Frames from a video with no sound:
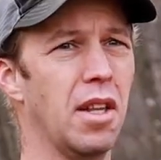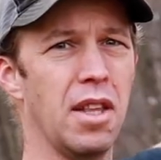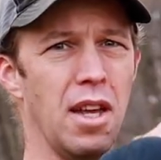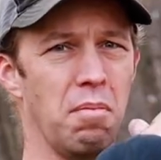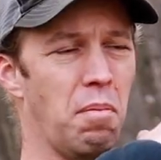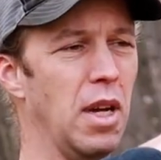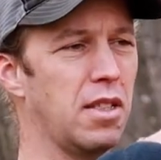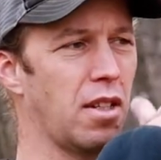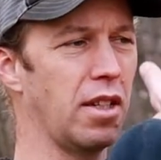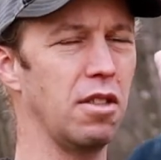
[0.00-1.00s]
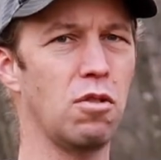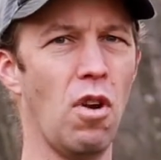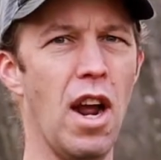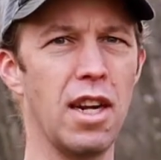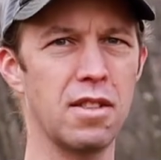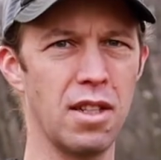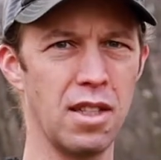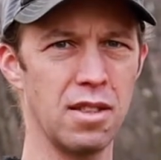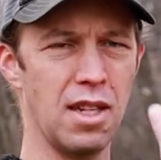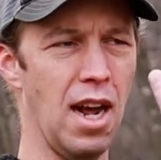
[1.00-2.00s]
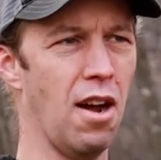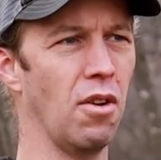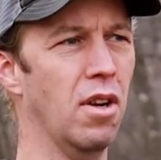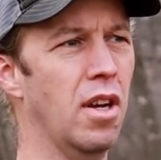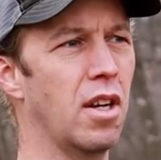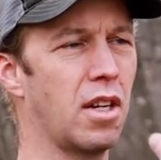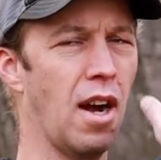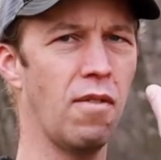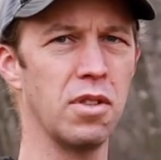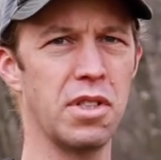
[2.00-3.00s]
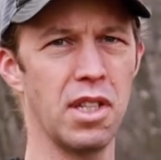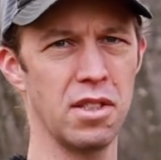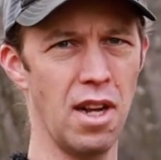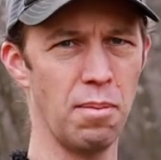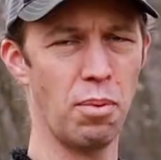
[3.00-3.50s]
that basically drags things down, covers things up